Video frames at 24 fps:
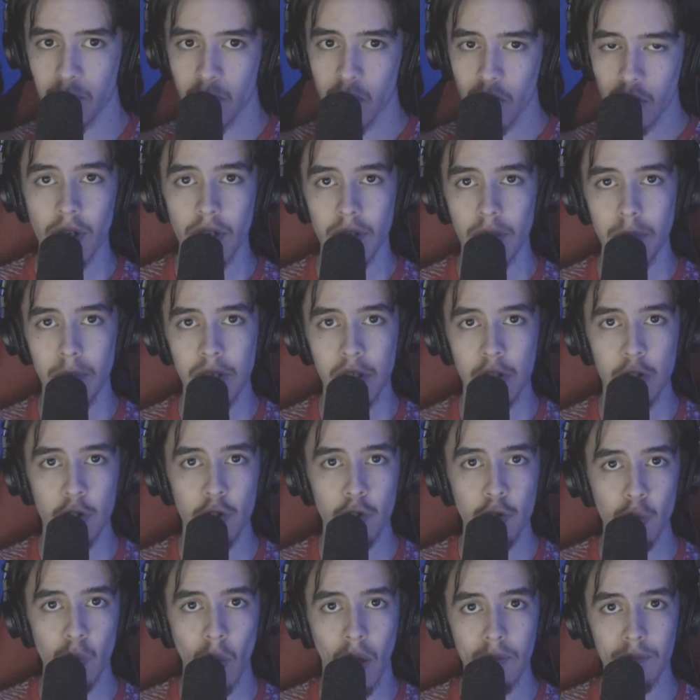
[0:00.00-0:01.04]
You got to make sure
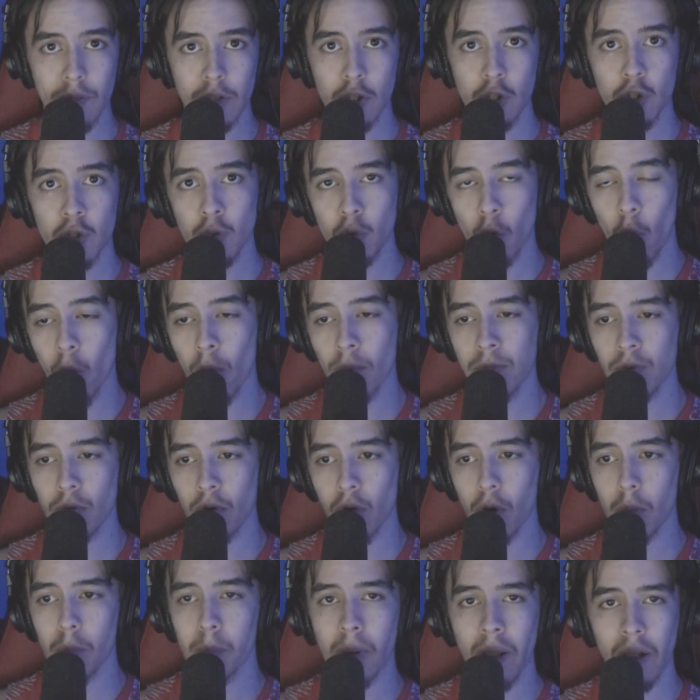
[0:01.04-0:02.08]
you have a good
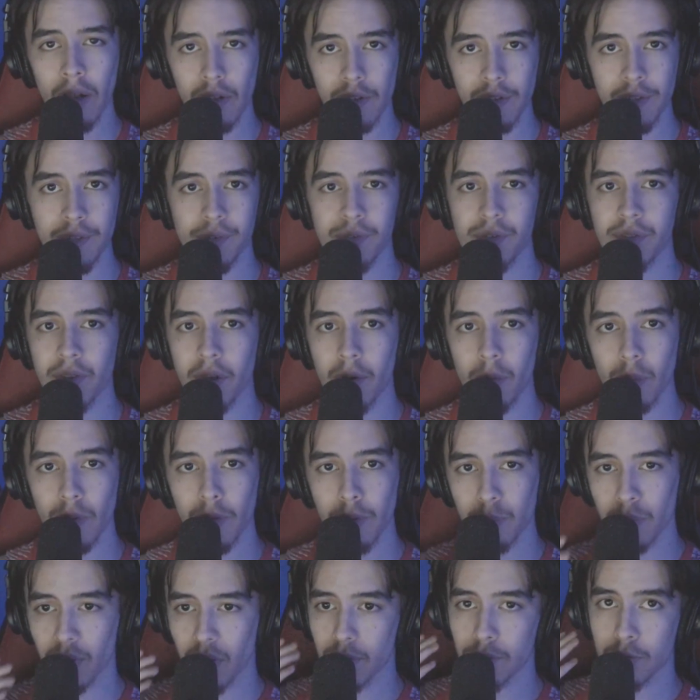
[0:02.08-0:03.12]
overall balance. That way,
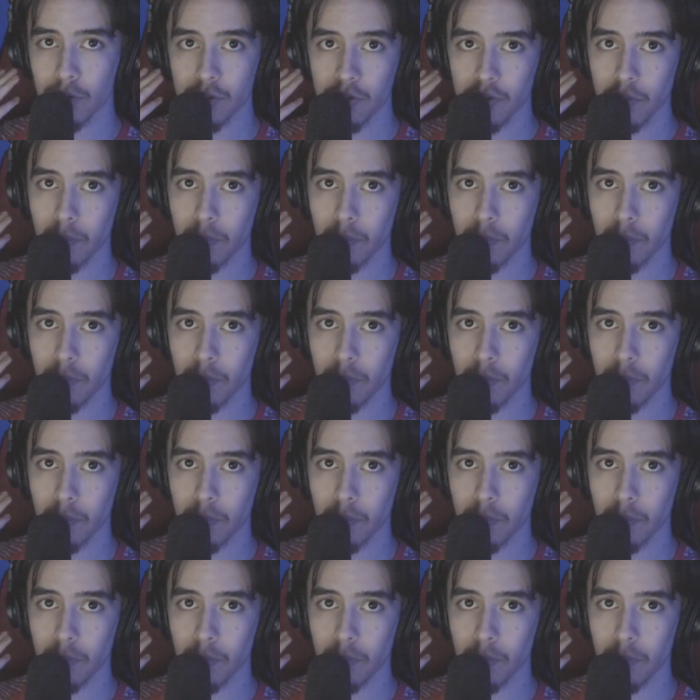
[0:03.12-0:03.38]
whenever